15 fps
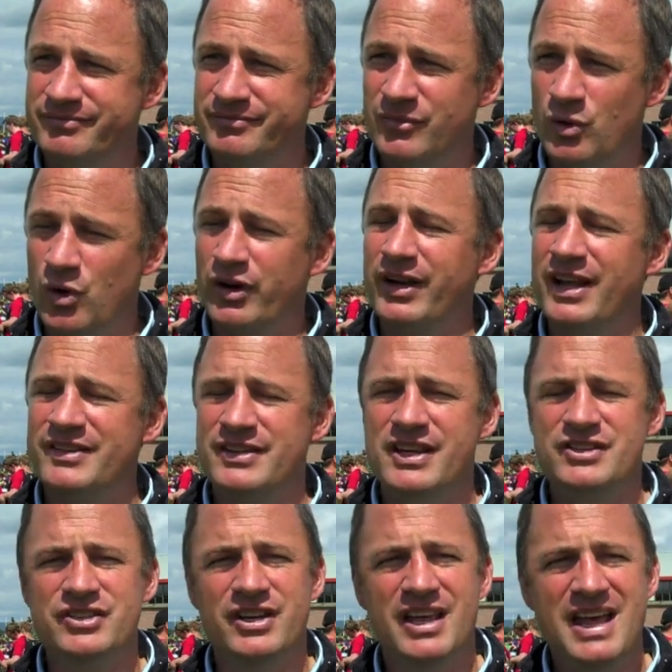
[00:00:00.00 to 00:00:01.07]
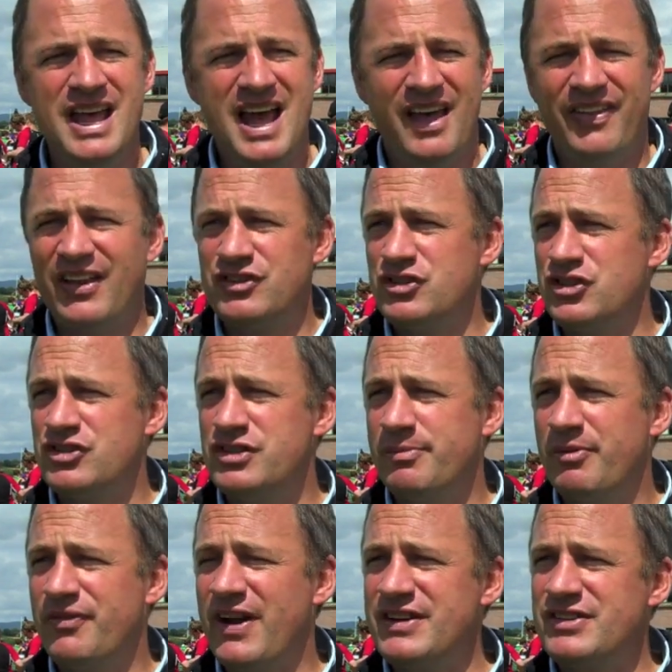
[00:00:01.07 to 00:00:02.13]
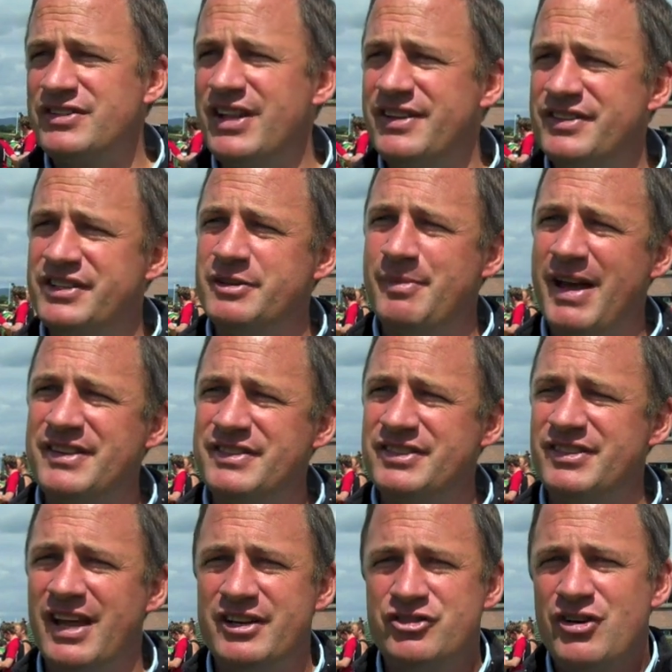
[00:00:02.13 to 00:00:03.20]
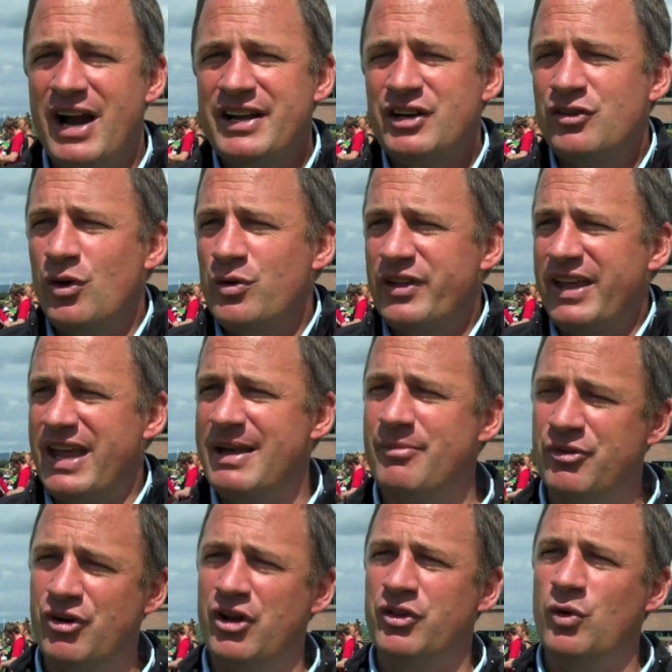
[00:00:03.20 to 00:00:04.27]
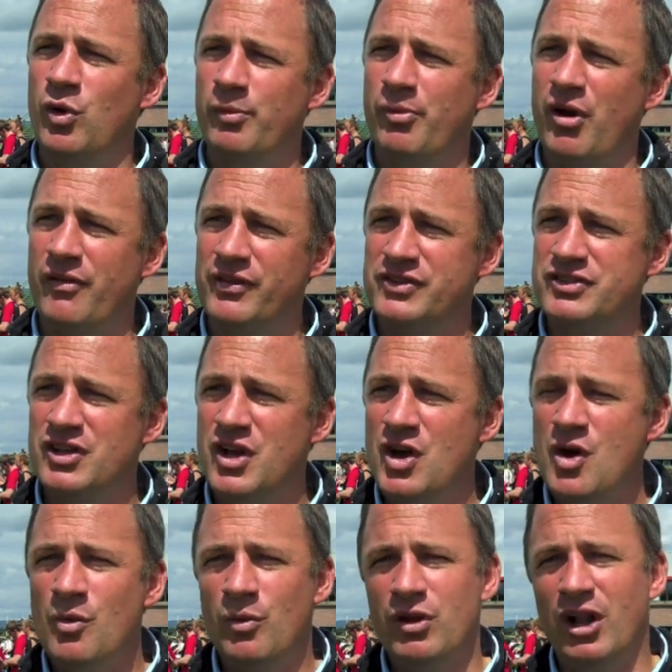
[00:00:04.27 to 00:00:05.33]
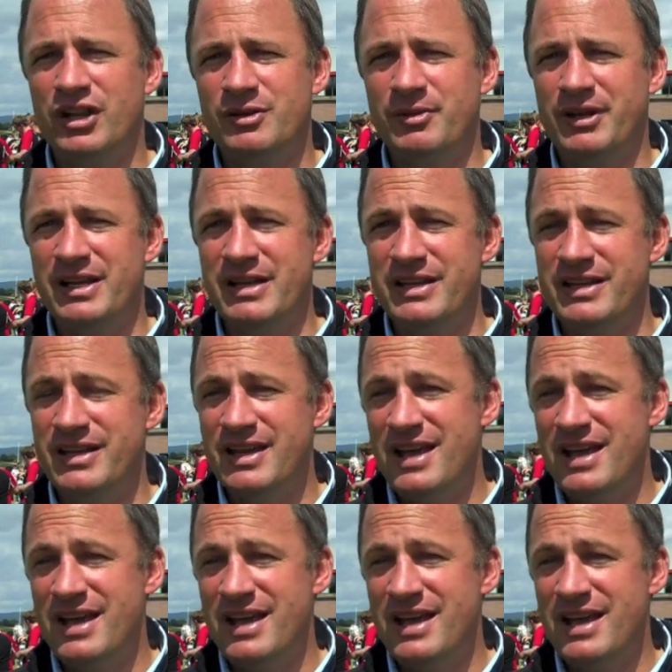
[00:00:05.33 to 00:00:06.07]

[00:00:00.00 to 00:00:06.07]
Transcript: organisation. And also just in the professional side, the domestic side, trying to grow the game throughout the whole province will ultimately